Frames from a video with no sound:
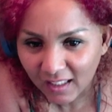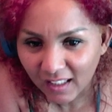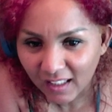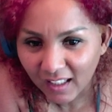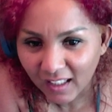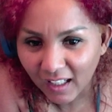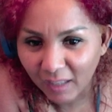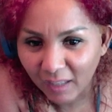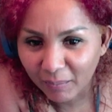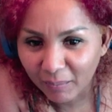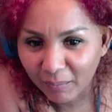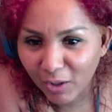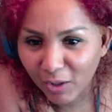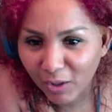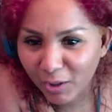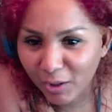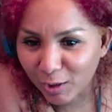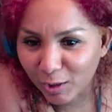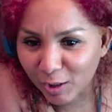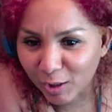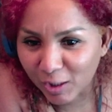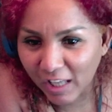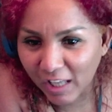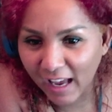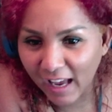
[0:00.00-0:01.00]
I'm not your
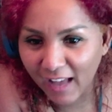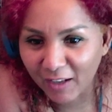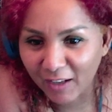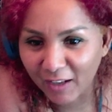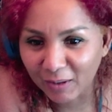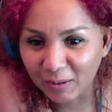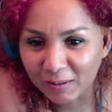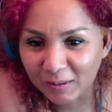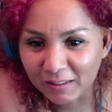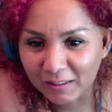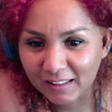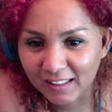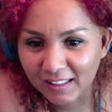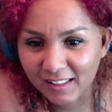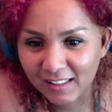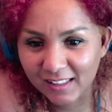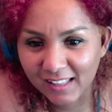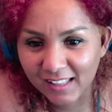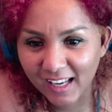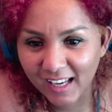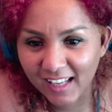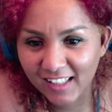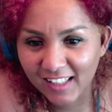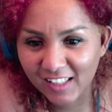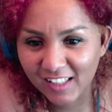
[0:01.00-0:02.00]
shadow. The
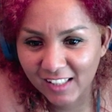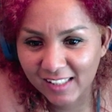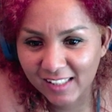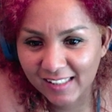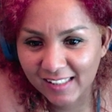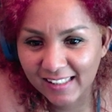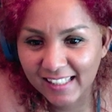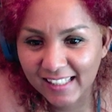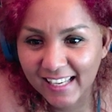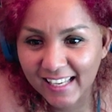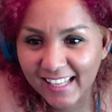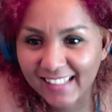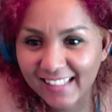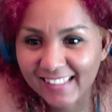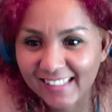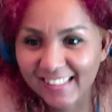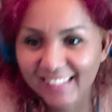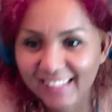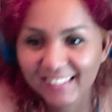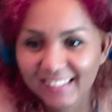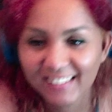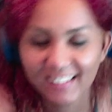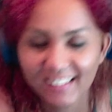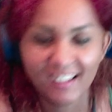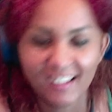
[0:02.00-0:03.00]
stage is lit.
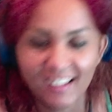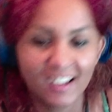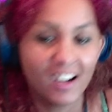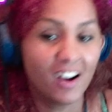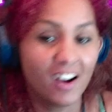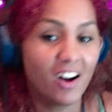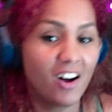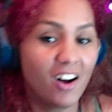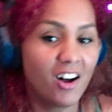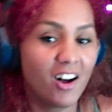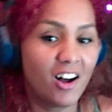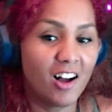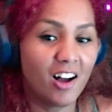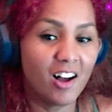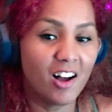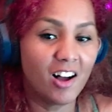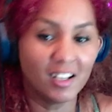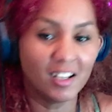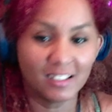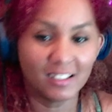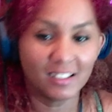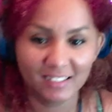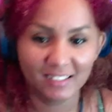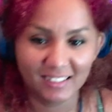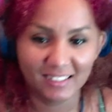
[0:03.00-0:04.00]
Oh,
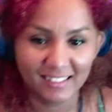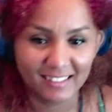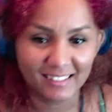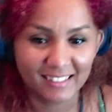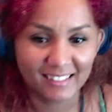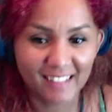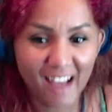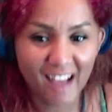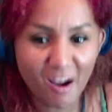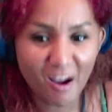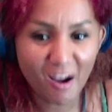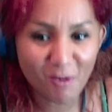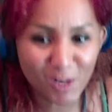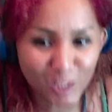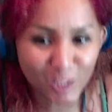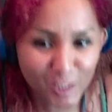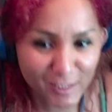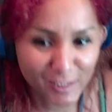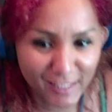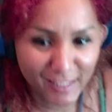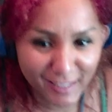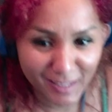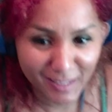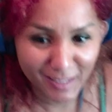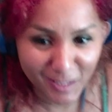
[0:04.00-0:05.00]
that was
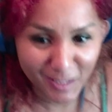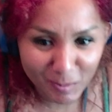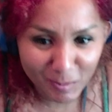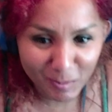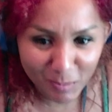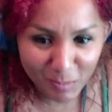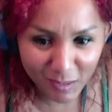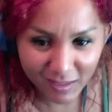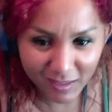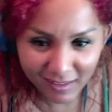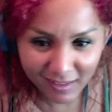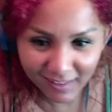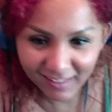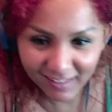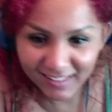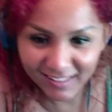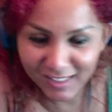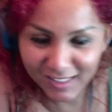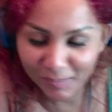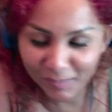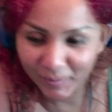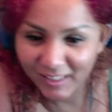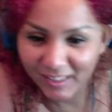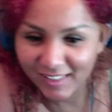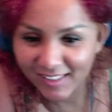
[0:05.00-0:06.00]
deep.
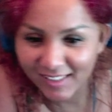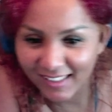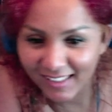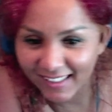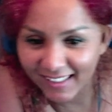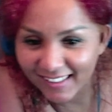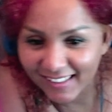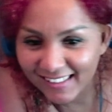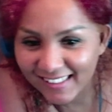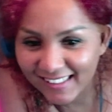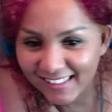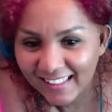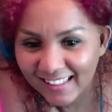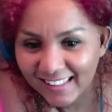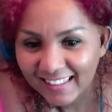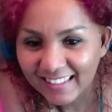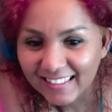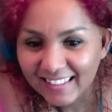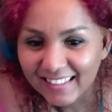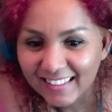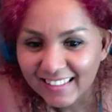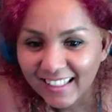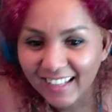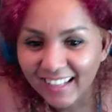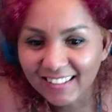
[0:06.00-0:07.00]
Speechless.
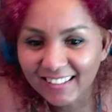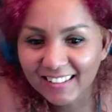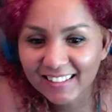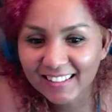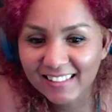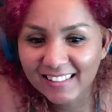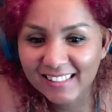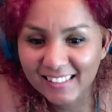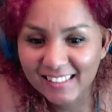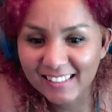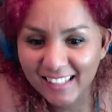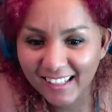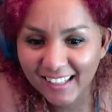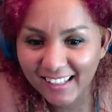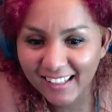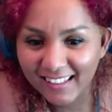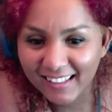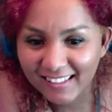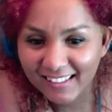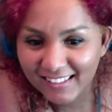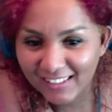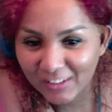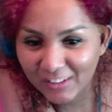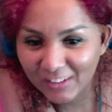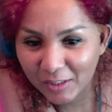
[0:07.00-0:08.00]
I leave the stage
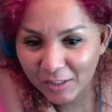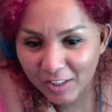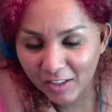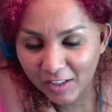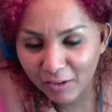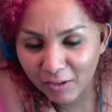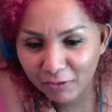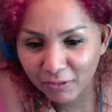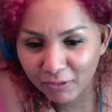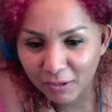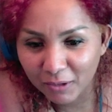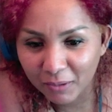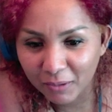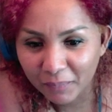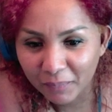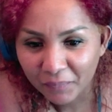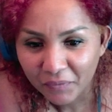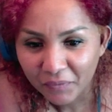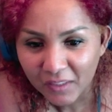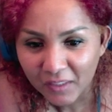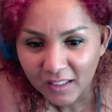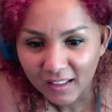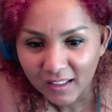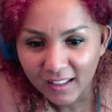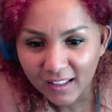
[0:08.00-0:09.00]
so cheerful.
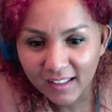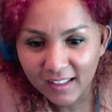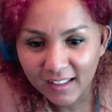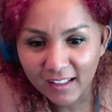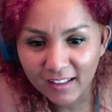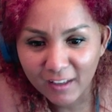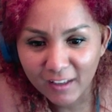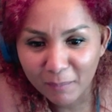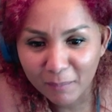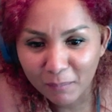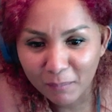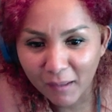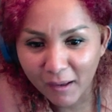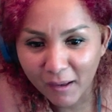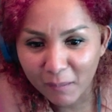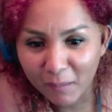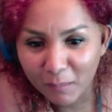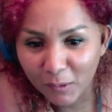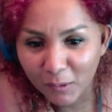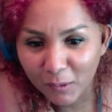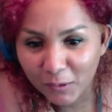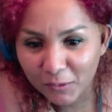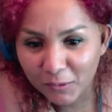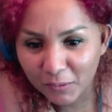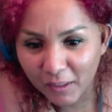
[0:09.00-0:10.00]
It can apply
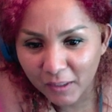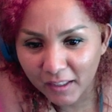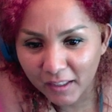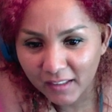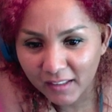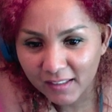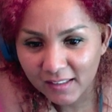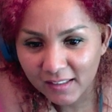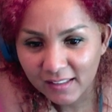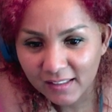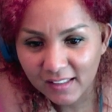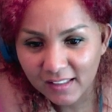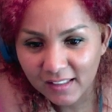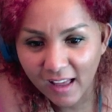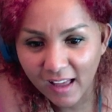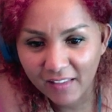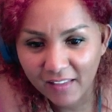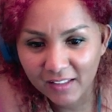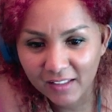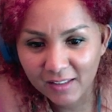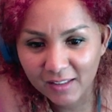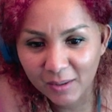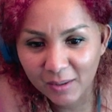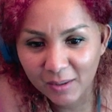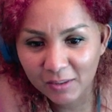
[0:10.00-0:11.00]
both ways. Yeah, the
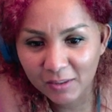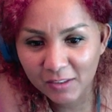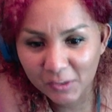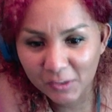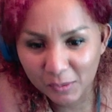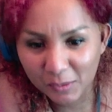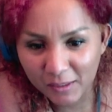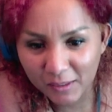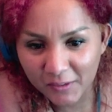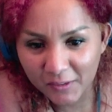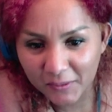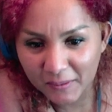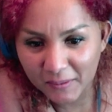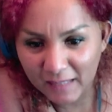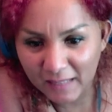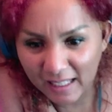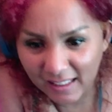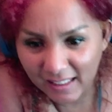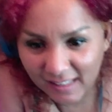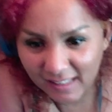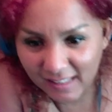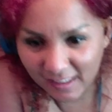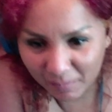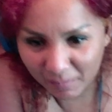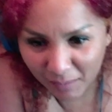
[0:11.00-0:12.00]
song
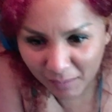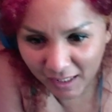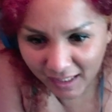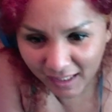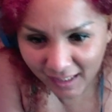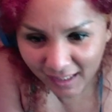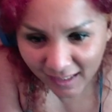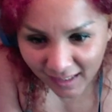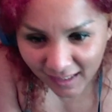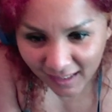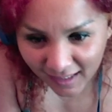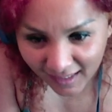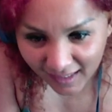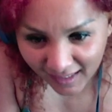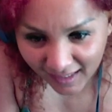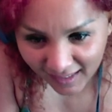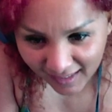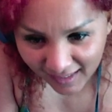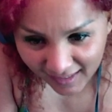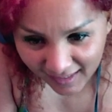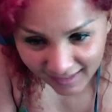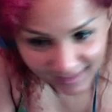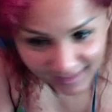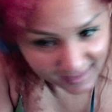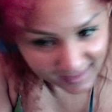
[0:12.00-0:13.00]
strengthened me.
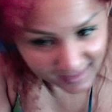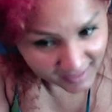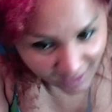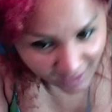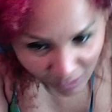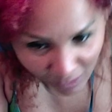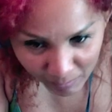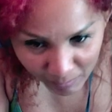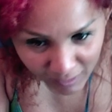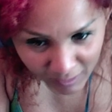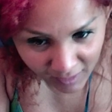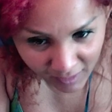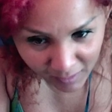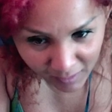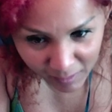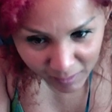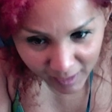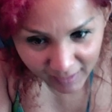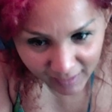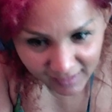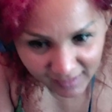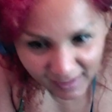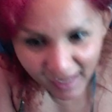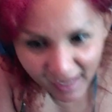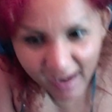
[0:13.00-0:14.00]
Some year
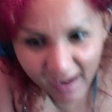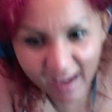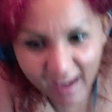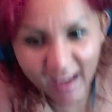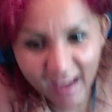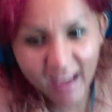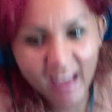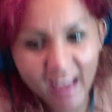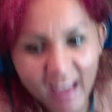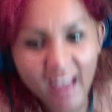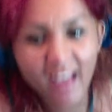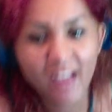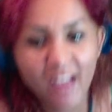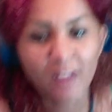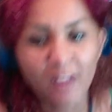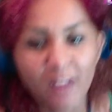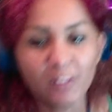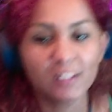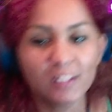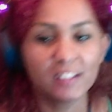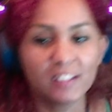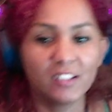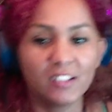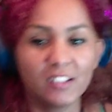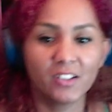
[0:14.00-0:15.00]
back. Yeah,
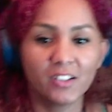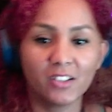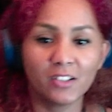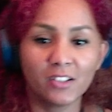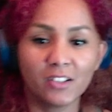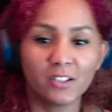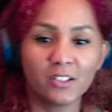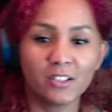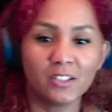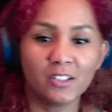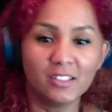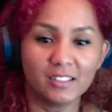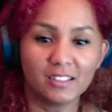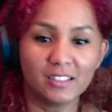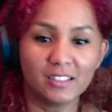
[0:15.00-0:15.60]
girl.